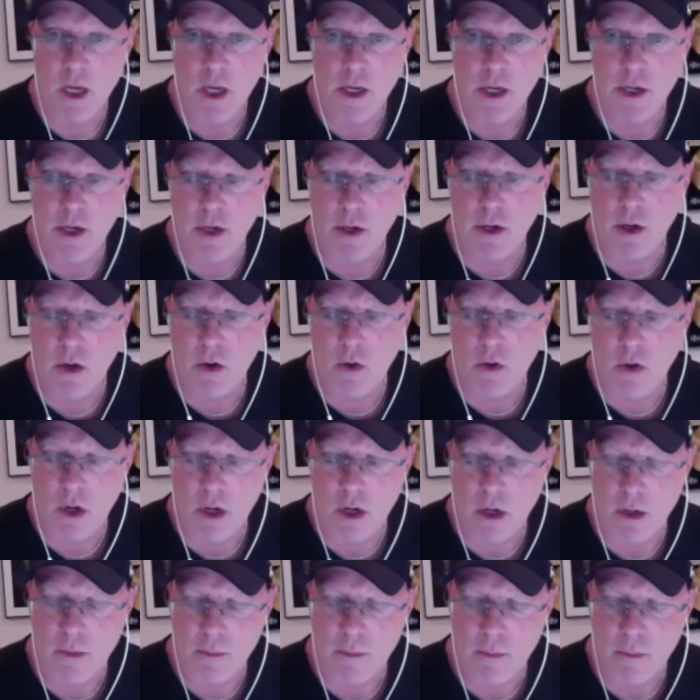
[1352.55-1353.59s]
You
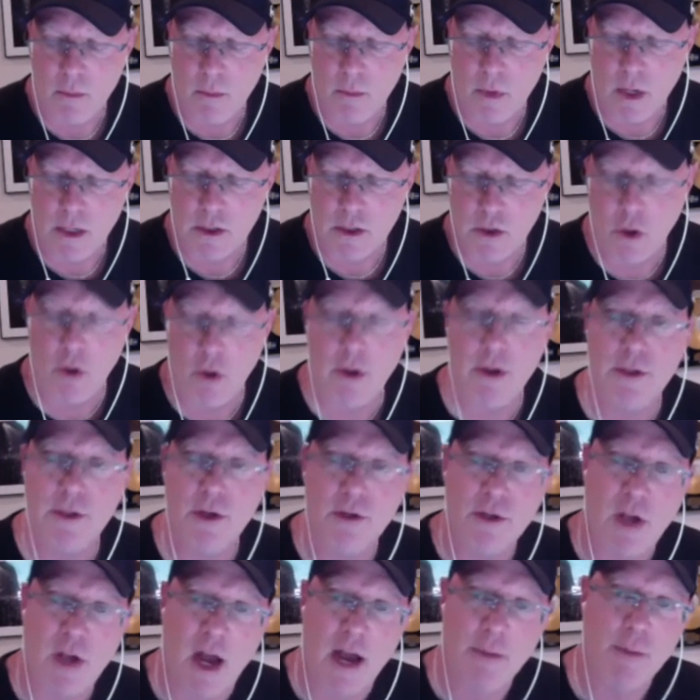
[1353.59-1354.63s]
know, as long as
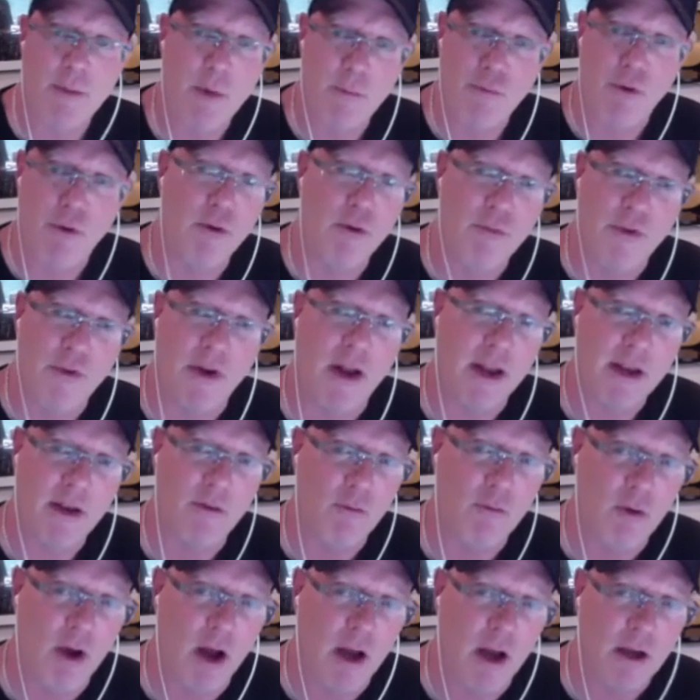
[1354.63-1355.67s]
there's ibuprofen, I can
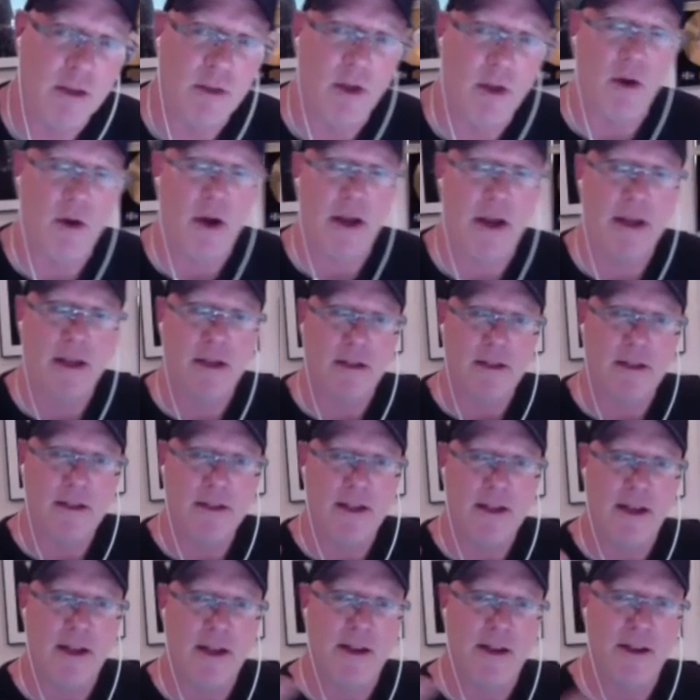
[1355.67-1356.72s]
rock. Though I can
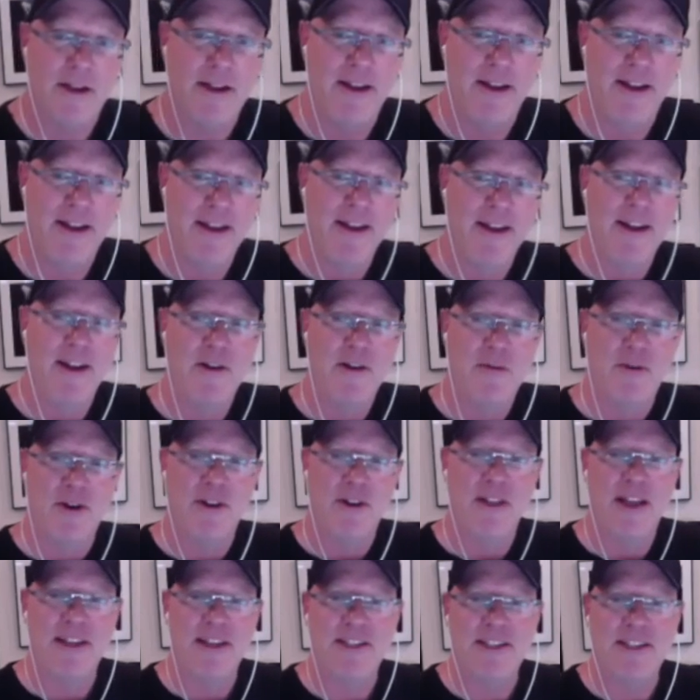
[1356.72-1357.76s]
tell you, what do
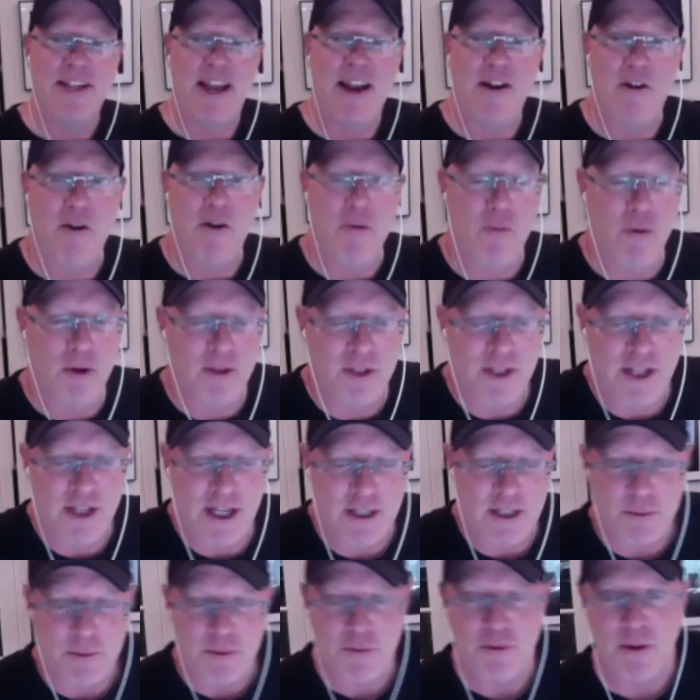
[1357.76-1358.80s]
they say in our world?
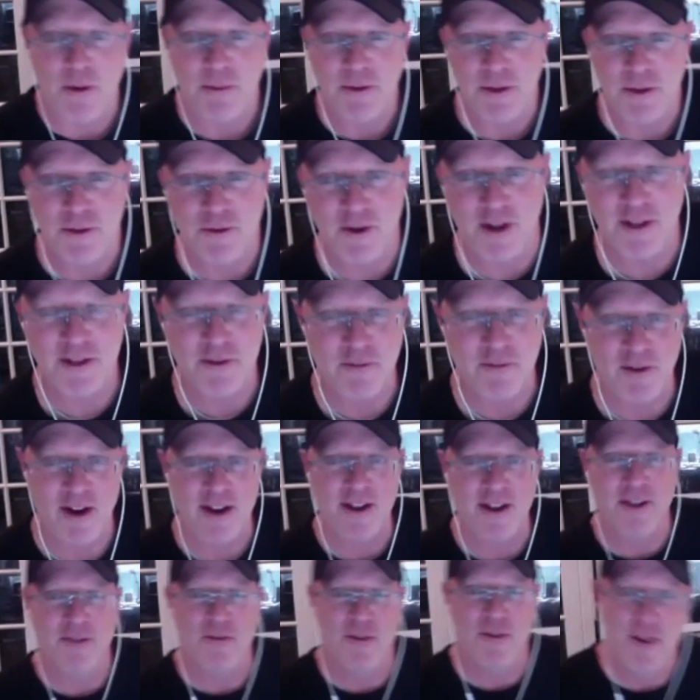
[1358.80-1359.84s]
Sex, prescription drugs, and
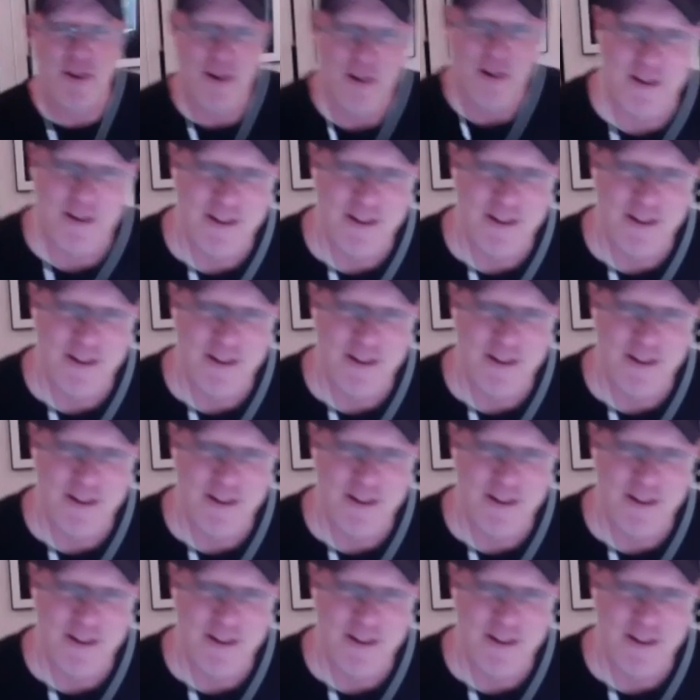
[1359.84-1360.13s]
rock and roll.